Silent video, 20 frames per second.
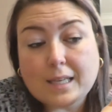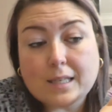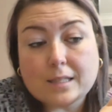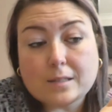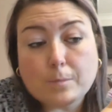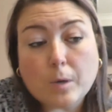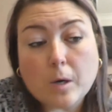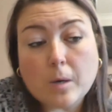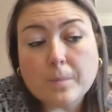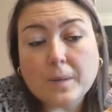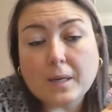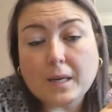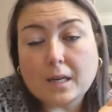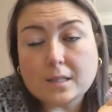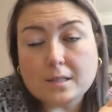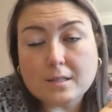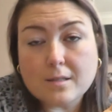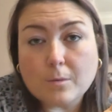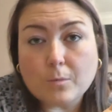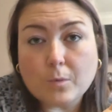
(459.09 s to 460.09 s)
it's popular
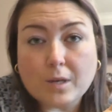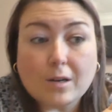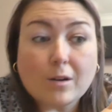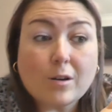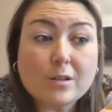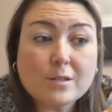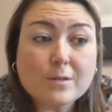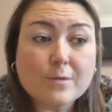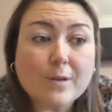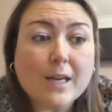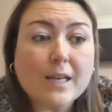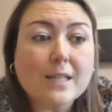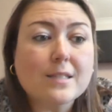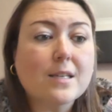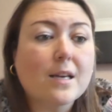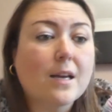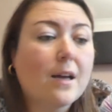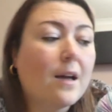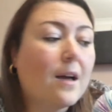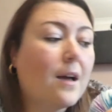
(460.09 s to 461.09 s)
and someone asks for it.